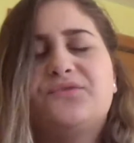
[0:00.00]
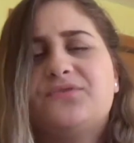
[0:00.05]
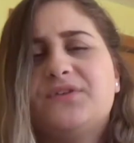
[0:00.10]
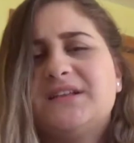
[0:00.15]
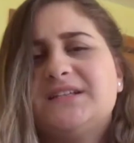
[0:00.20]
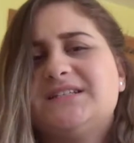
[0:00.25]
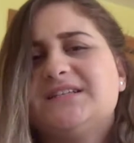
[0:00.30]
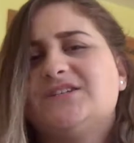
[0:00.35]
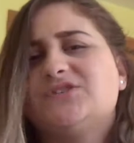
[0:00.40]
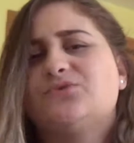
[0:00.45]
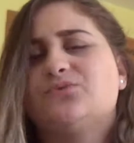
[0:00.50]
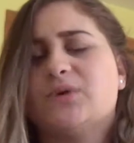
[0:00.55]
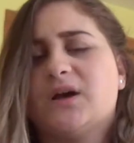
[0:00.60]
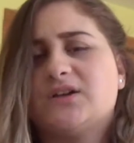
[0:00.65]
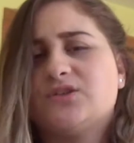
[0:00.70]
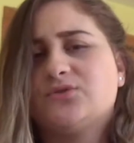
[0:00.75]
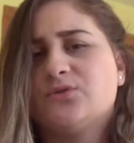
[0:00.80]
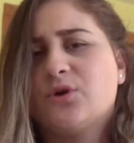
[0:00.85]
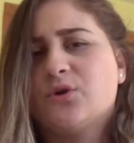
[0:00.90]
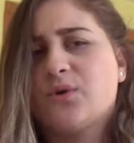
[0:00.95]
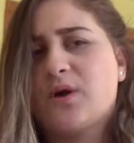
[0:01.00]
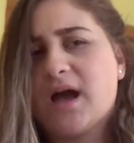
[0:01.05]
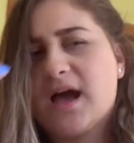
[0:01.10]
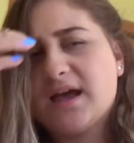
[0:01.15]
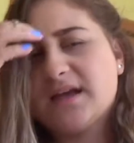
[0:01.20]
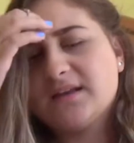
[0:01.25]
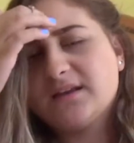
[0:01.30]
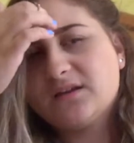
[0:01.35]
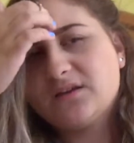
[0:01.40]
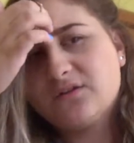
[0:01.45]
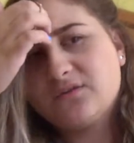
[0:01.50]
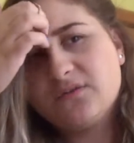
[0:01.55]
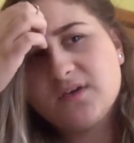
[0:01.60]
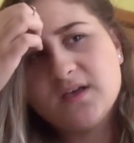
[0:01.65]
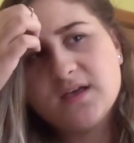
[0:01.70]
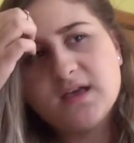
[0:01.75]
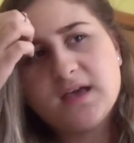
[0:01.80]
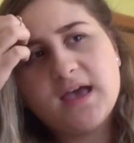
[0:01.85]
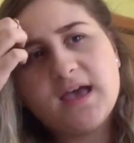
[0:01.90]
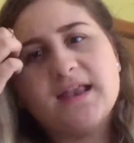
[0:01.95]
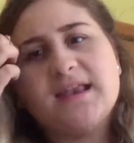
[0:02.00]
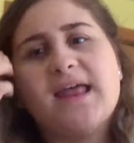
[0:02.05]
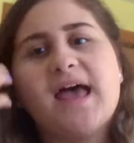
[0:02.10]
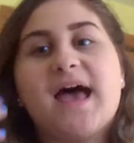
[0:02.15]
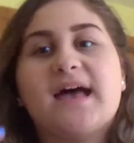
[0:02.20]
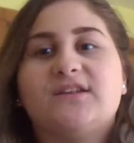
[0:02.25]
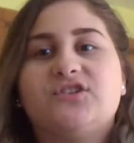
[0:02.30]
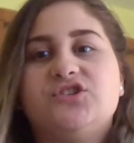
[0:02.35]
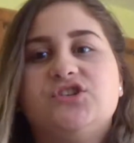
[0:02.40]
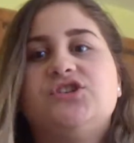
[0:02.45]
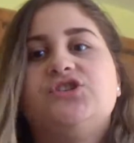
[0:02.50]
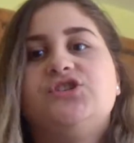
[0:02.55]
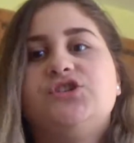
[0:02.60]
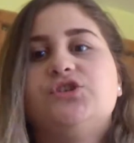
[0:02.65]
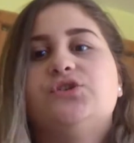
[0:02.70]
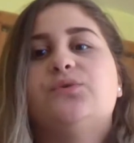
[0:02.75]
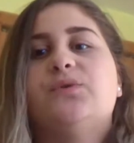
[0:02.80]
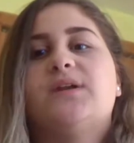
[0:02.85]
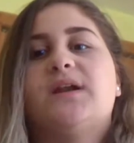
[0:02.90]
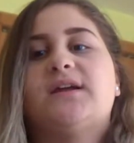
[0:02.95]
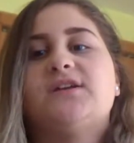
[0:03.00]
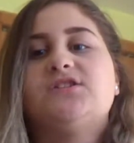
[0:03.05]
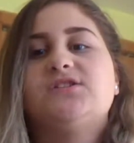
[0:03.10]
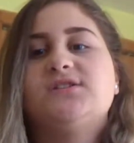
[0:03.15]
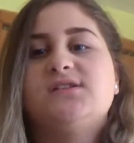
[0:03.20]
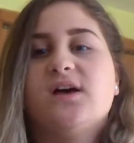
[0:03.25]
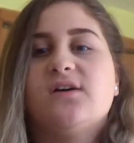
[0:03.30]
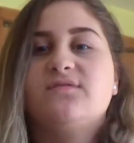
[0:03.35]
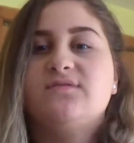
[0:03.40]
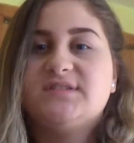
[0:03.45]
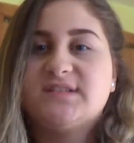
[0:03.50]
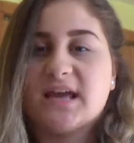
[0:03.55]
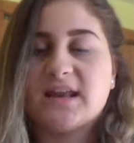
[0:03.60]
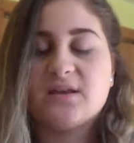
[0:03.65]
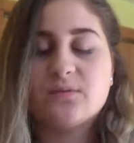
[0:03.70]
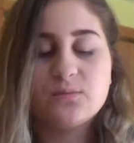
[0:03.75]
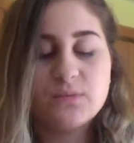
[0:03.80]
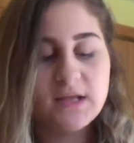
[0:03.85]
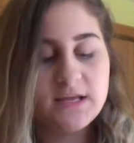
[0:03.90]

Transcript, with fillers: vintage retro kind of and edgy too, and I just love denim